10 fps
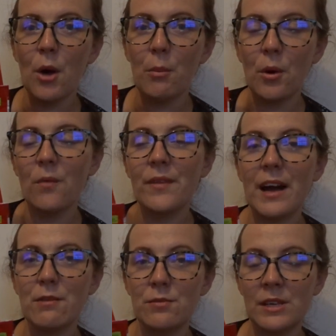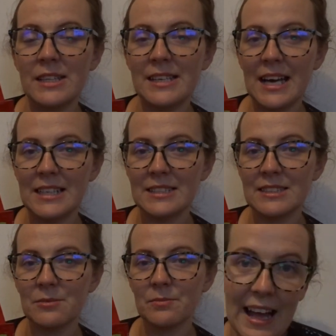But they are really
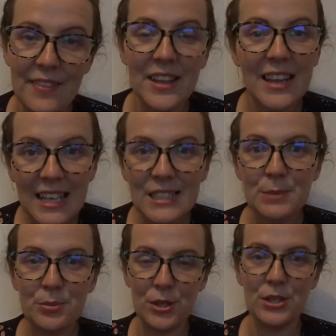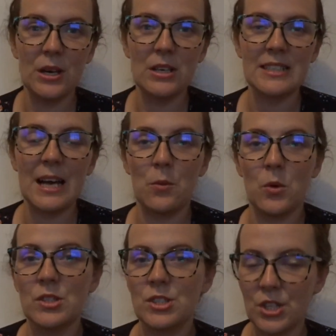nice. And the last product I
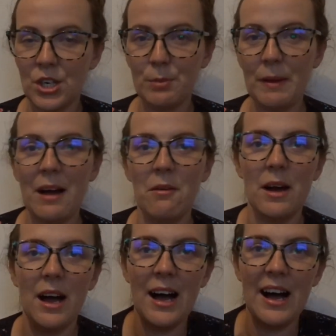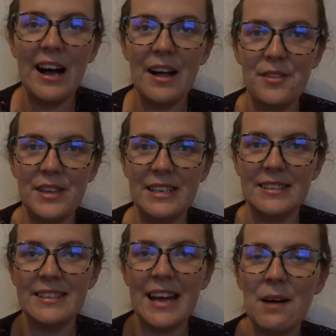want to talk about are these.
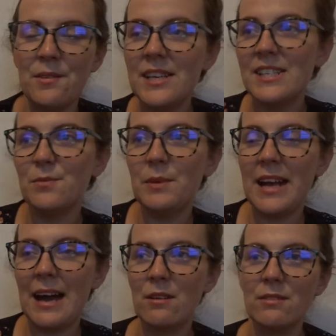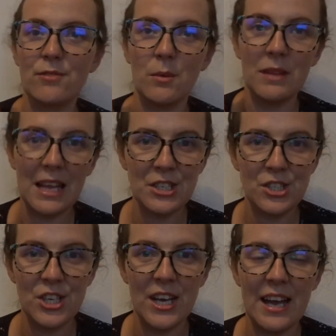Now, these have been out from
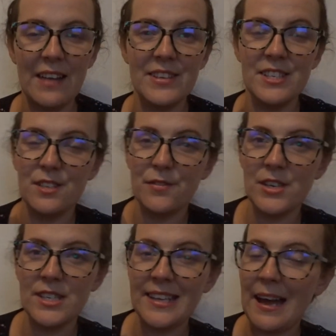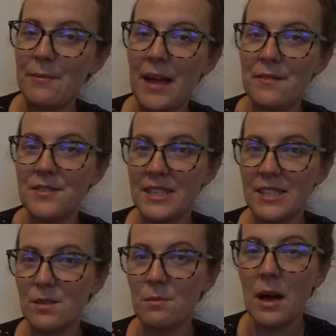last year, and this is the first time that I've
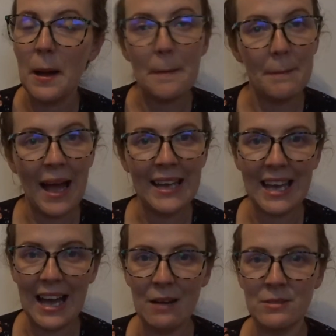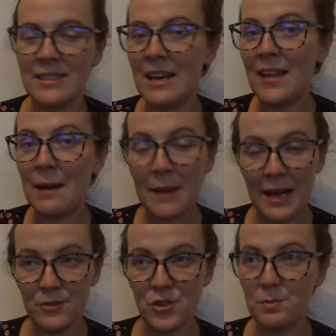seen them back out. Now that
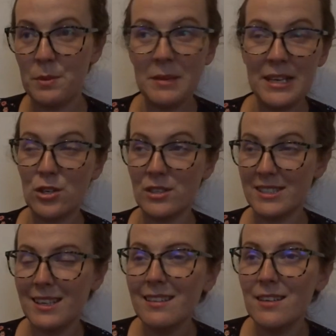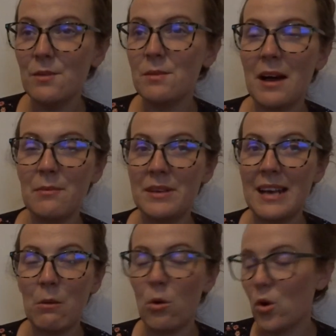might just be me not seeing them, they might have been
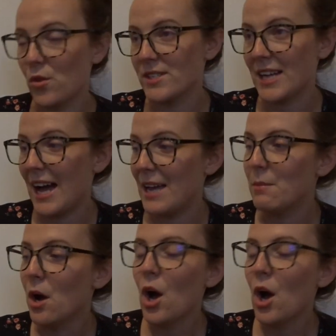out all the time,